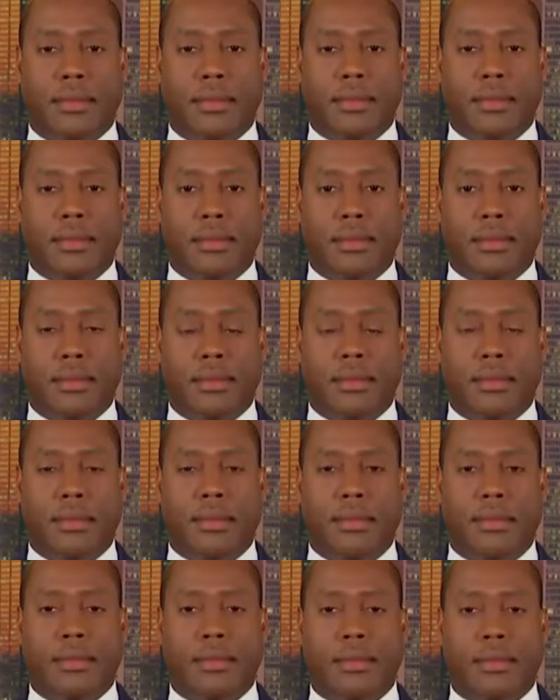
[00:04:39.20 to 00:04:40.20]

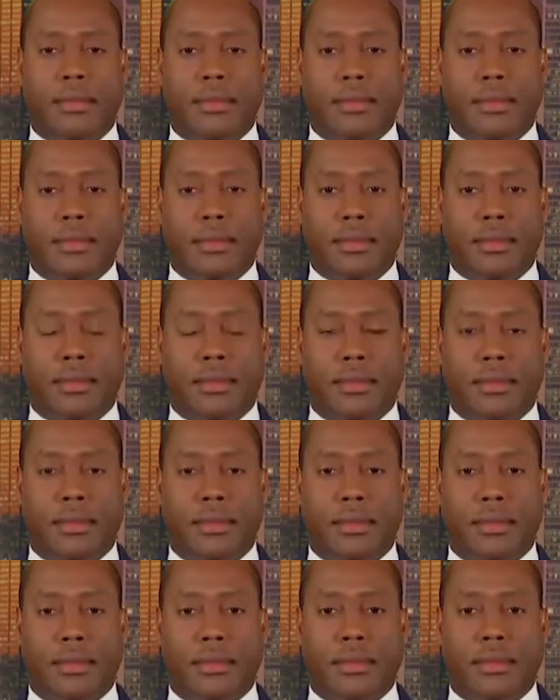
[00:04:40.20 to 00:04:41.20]

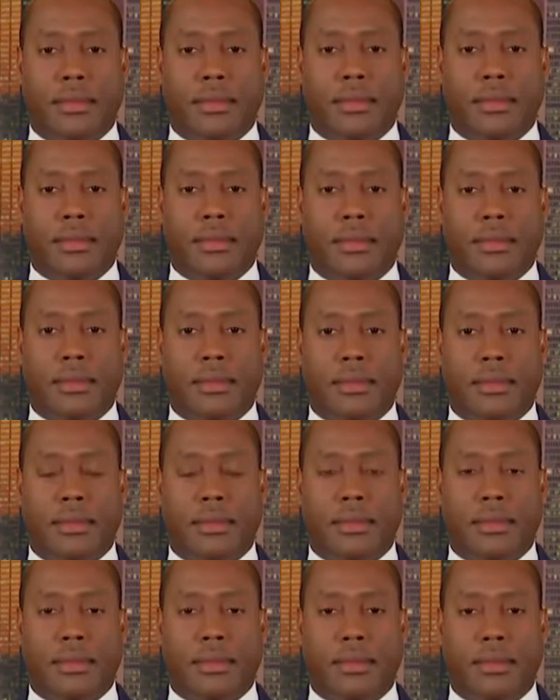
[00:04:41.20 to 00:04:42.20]

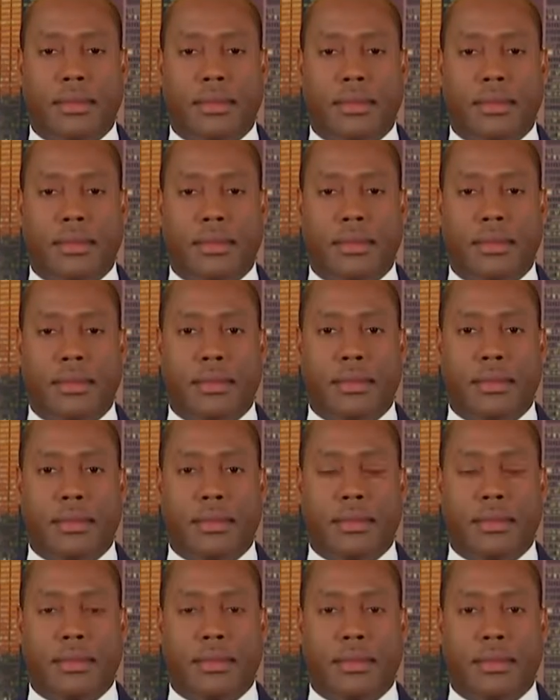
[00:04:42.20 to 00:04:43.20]

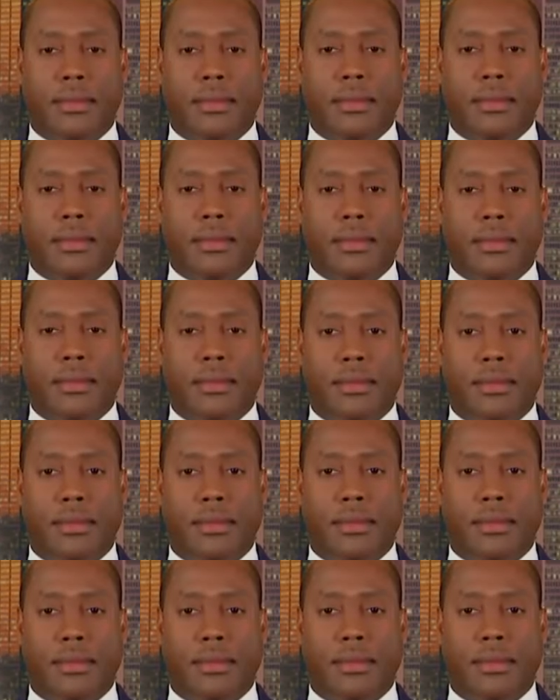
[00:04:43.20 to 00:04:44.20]

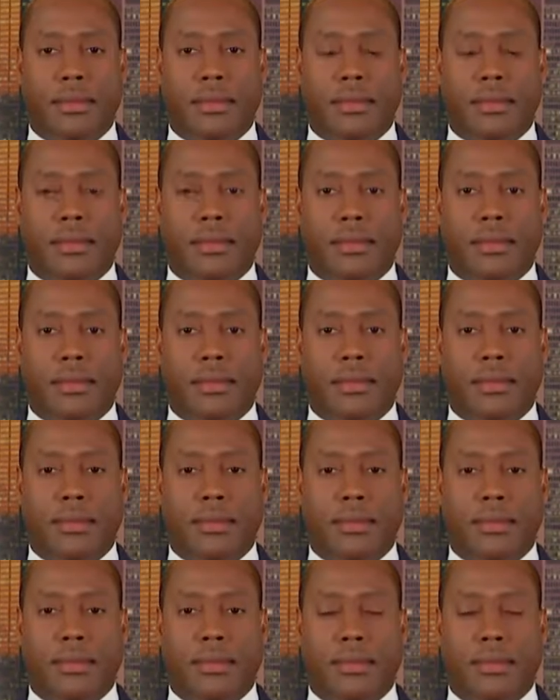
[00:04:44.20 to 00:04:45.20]

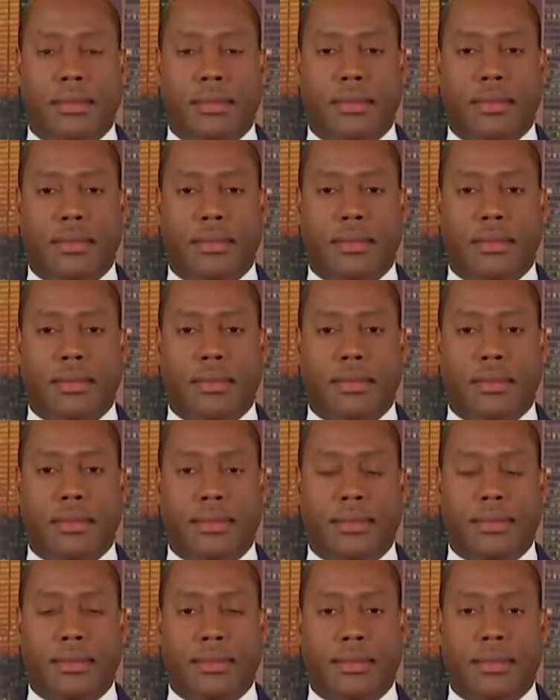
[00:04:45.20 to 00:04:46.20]

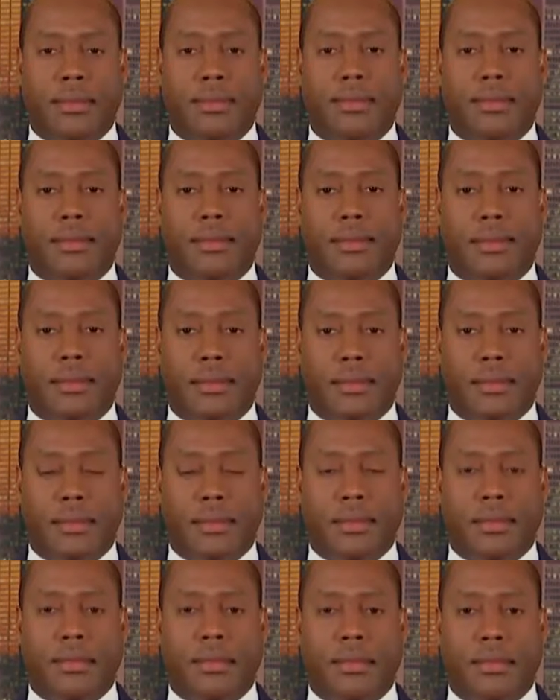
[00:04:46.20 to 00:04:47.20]
This person isn't speaking.